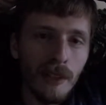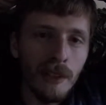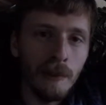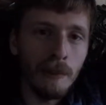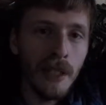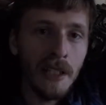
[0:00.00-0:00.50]

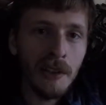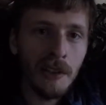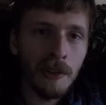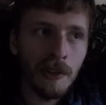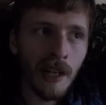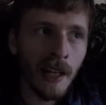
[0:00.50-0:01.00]
meet
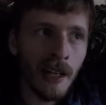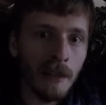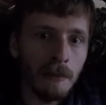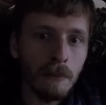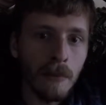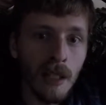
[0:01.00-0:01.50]
you at
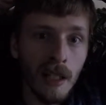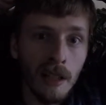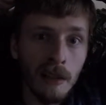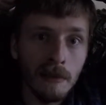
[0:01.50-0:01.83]
my